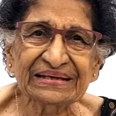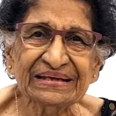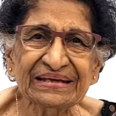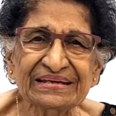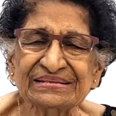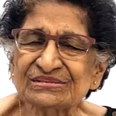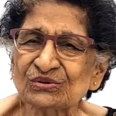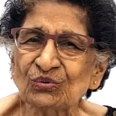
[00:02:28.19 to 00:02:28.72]

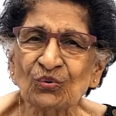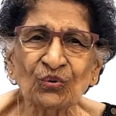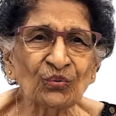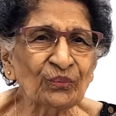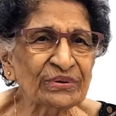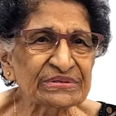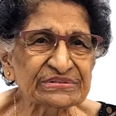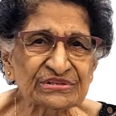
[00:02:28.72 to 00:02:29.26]
It's
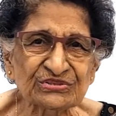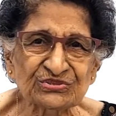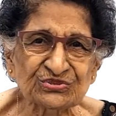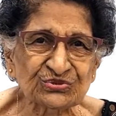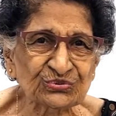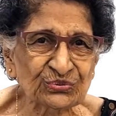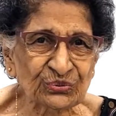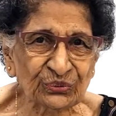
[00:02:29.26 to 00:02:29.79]
always a
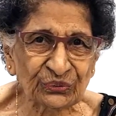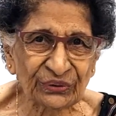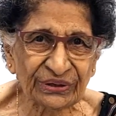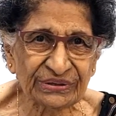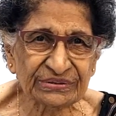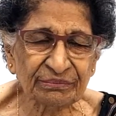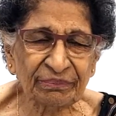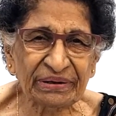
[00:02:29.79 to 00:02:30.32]
joy
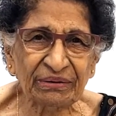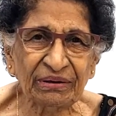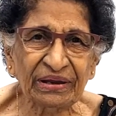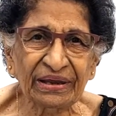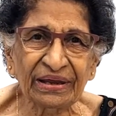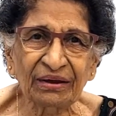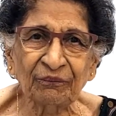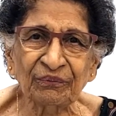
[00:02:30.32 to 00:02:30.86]
to be
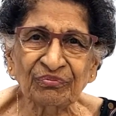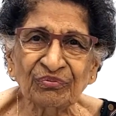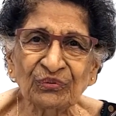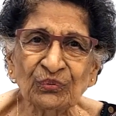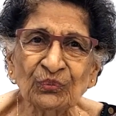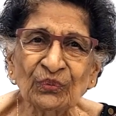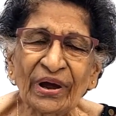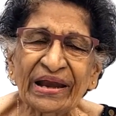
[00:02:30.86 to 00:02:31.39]
here with you